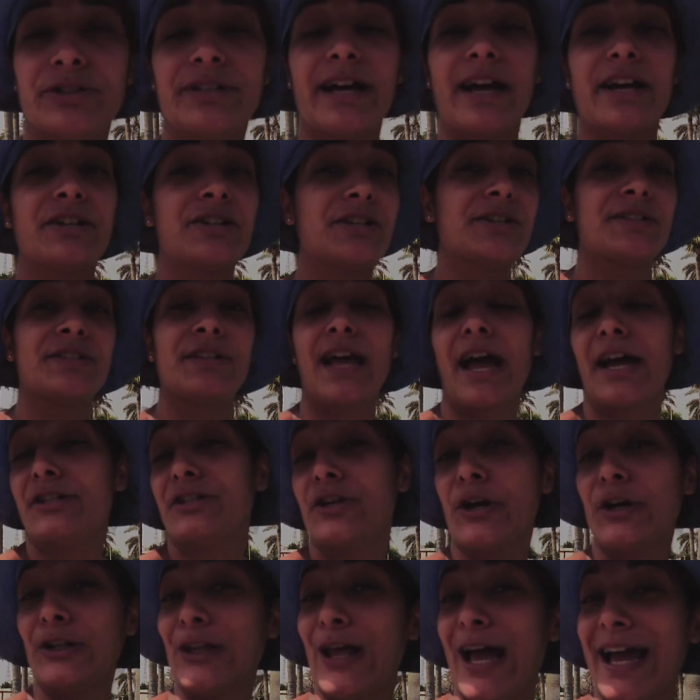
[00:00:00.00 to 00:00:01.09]
I
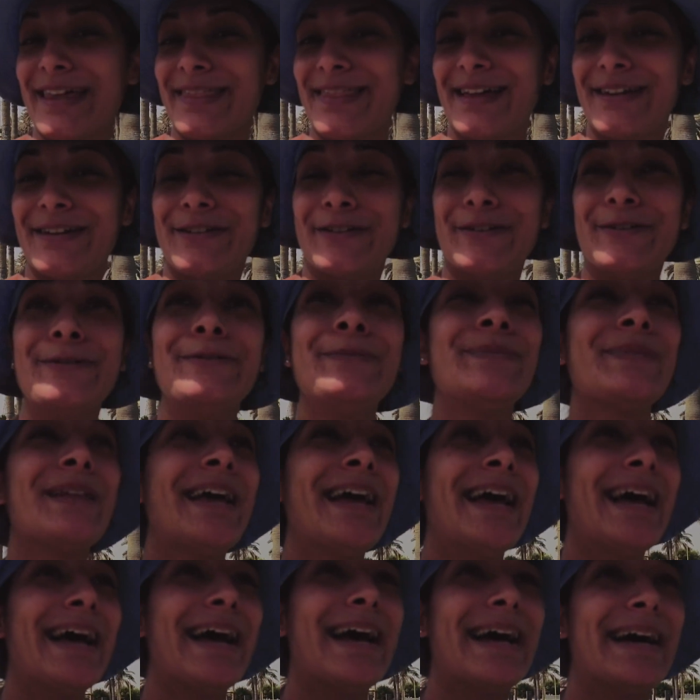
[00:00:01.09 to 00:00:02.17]
don't like that at all.
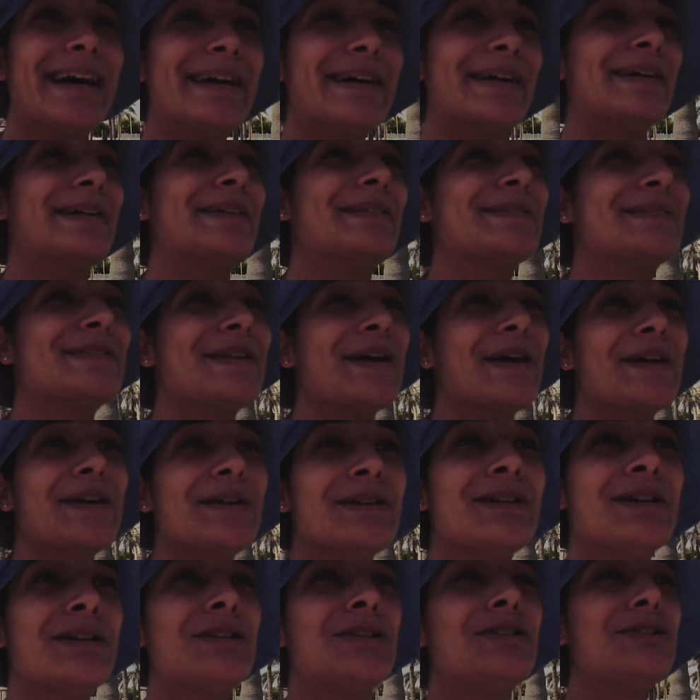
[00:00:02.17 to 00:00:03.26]

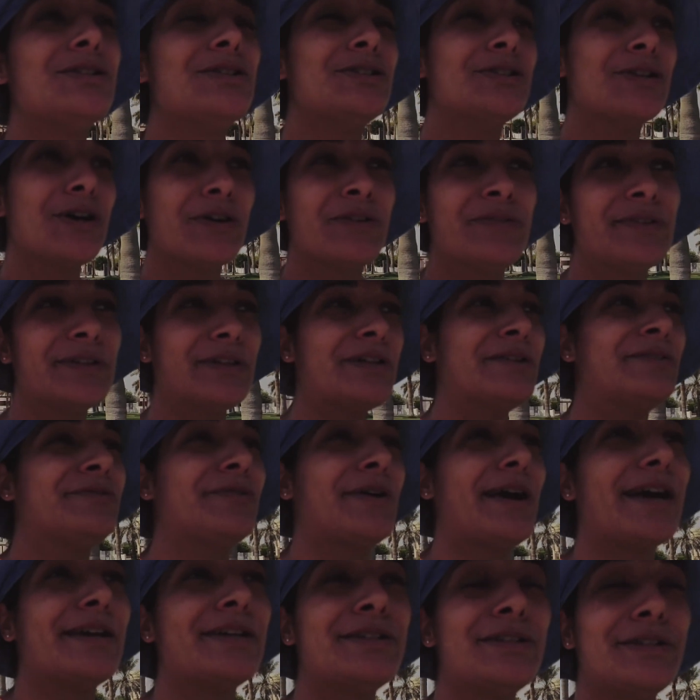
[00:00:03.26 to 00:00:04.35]
So do not feel
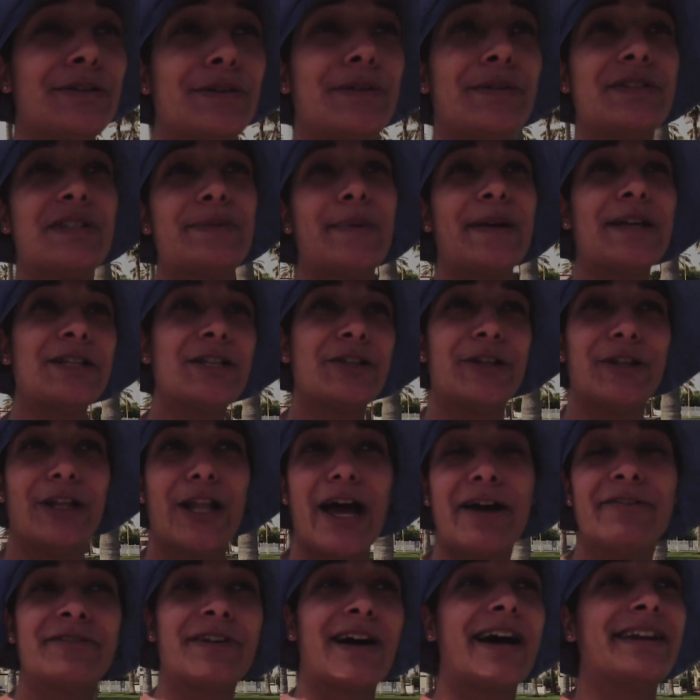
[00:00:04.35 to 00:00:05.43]
afraid to speak to the
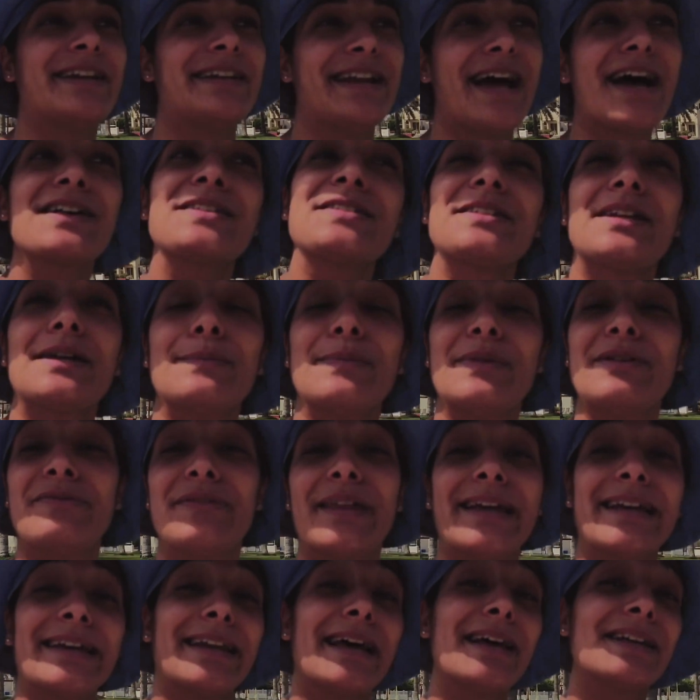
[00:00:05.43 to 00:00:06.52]
lifeguard and ask them if
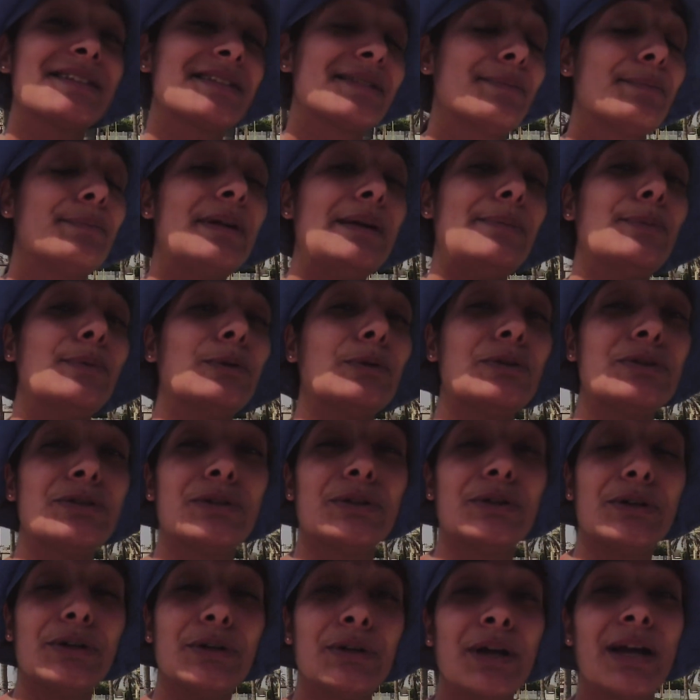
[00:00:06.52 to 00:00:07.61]
they can ask people
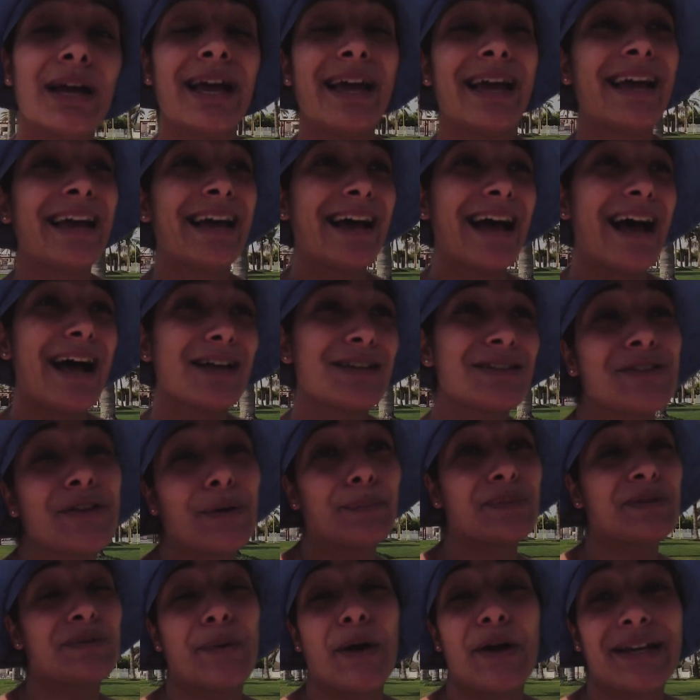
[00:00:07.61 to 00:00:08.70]
to
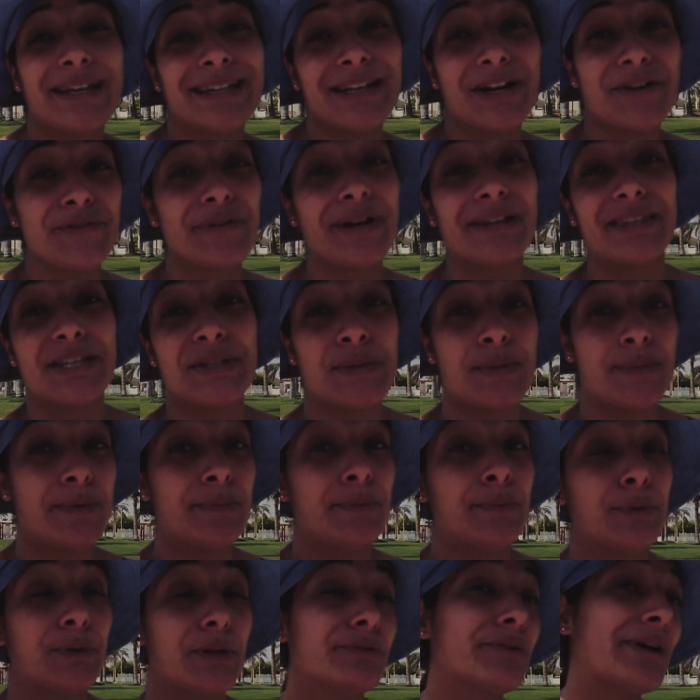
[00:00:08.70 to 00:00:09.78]
stop smoking around the swimming
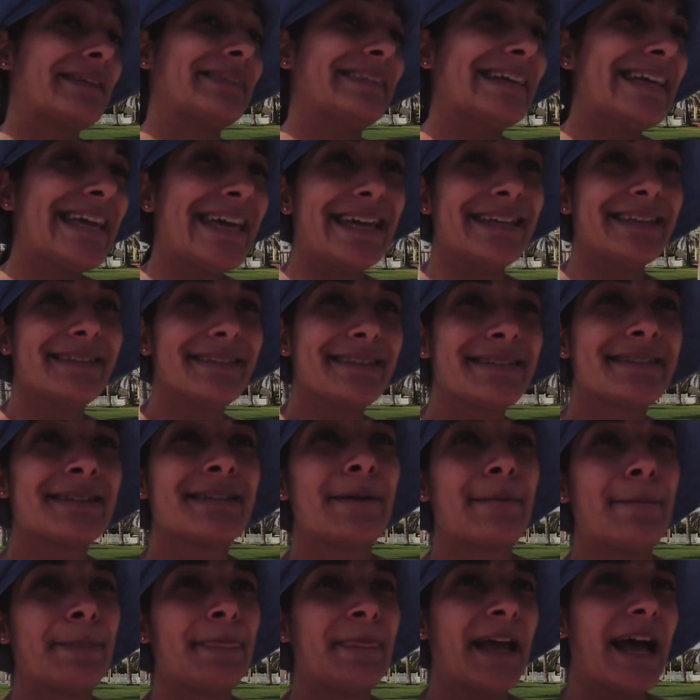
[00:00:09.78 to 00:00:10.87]
pool around the kids.
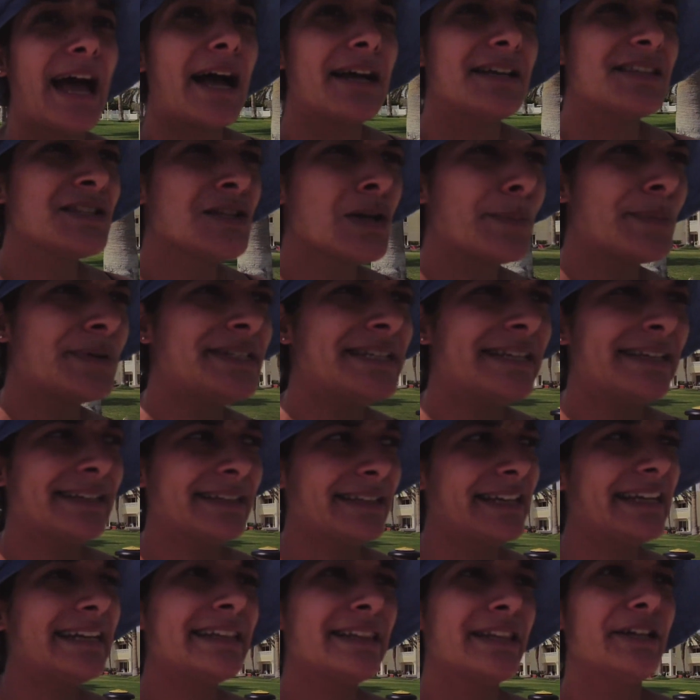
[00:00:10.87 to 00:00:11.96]
It's not
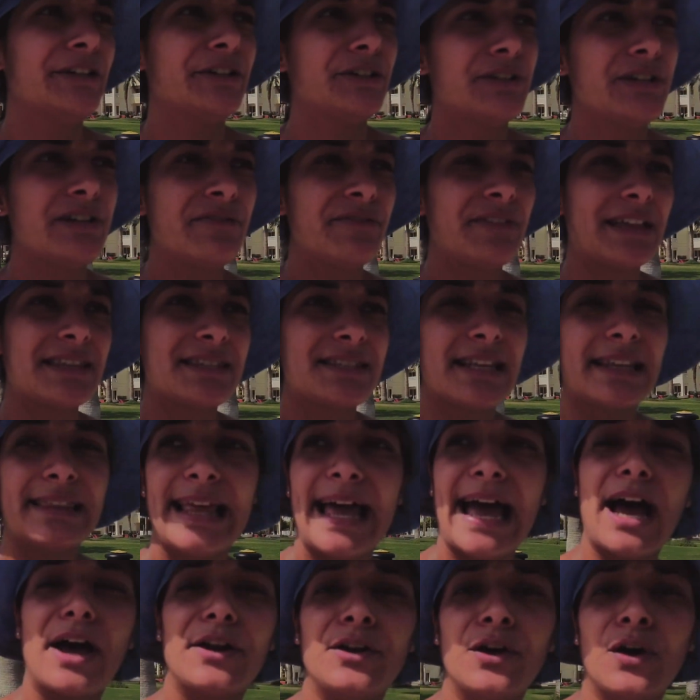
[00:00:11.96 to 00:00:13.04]
particularly clear if that's
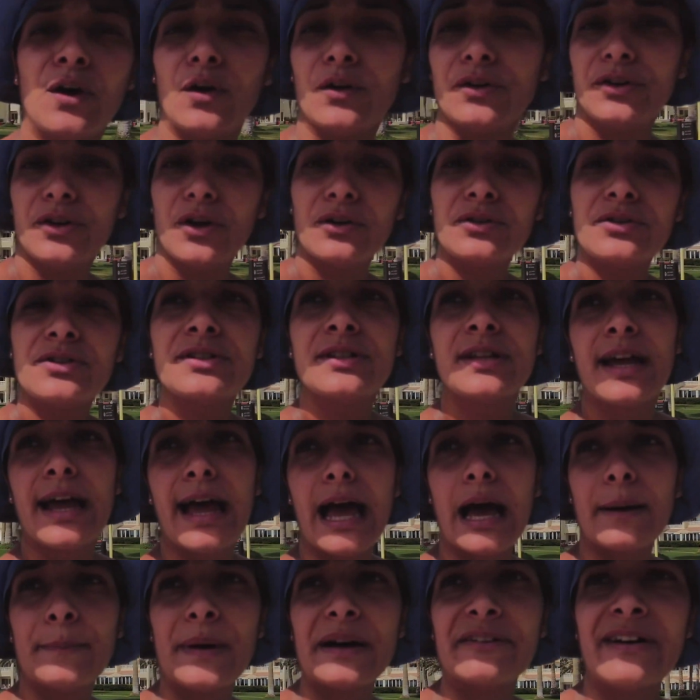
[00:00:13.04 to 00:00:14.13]
allowed or not.
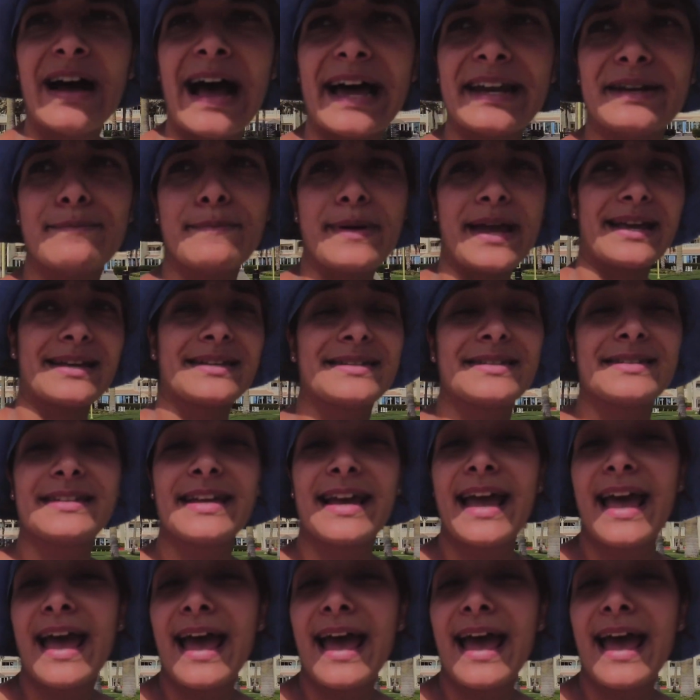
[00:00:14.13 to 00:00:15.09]
I've had mixed